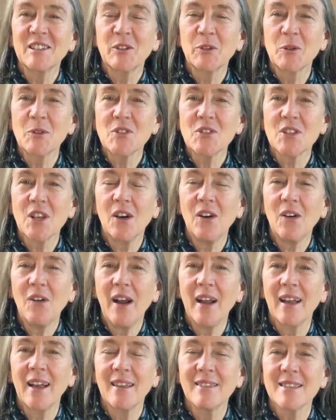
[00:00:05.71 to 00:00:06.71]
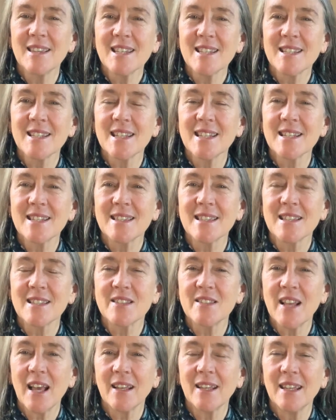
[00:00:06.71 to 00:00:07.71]
Crusoe, and this is the
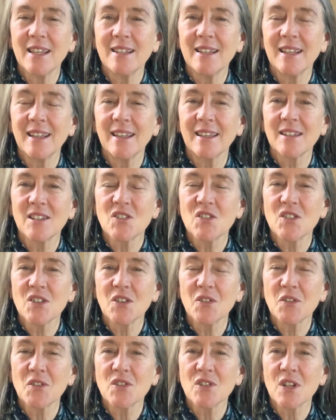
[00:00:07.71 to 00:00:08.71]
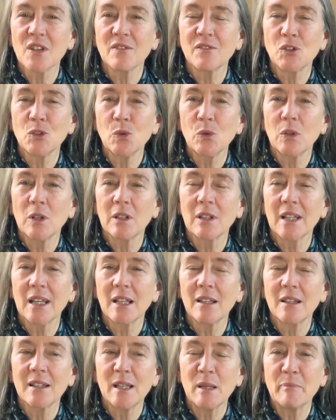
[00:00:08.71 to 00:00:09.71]
second in a series of
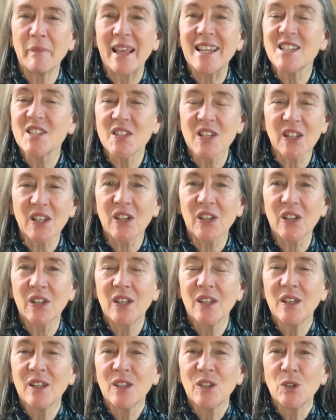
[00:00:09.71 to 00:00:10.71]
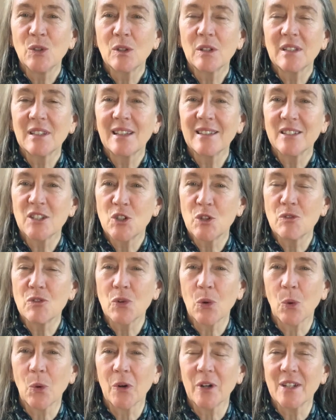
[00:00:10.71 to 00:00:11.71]
ukulele basic ukulele
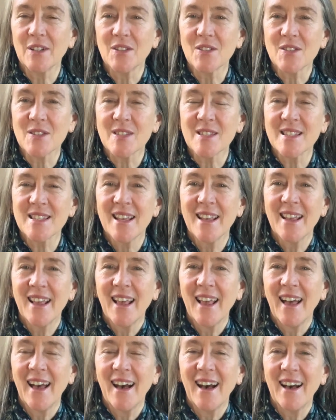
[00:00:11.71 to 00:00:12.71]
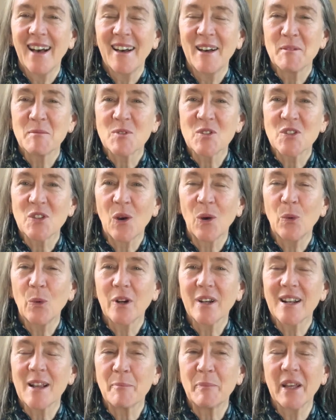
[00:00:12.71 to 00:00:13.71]
tutorials. So
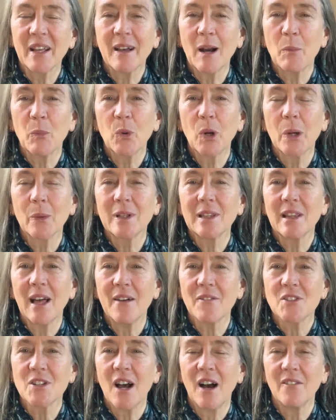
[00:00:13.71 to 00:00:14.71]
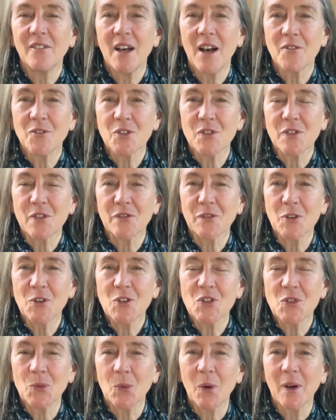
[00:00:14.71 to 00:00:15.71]
we're going to pick up where we left off after the
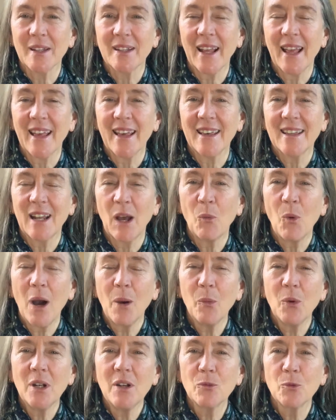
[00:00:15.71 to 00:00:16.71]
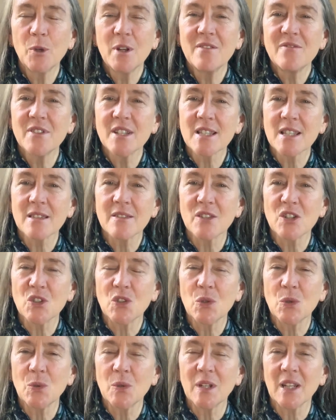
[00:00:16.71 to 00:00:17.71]
first one, and I want to revisit the
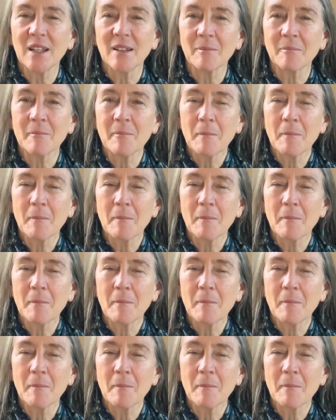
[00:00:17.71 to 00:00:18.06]
tuning,